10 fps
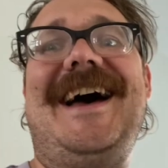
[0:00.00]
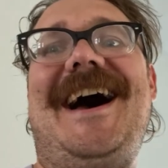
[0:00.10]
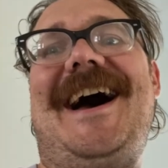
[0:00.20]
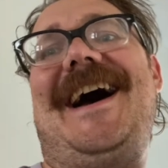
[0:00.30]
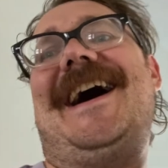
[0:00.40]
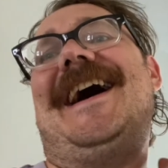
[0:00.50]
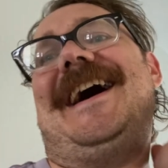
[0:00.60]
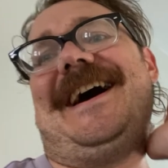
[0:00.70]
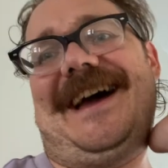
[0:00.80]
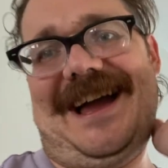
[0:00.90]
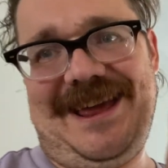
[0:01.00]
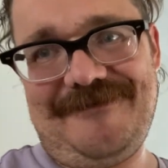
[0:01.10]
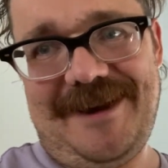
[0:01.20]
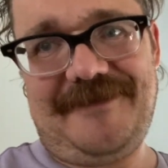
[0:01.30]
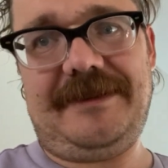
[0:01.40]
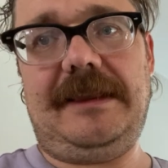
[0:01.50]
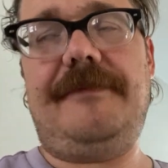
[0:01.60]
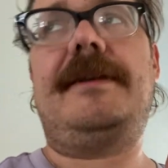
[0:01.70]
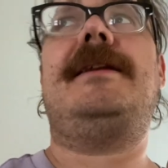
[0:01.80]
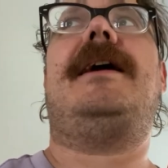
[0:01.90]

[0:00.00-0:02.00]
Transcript: Uh, I am 5'11",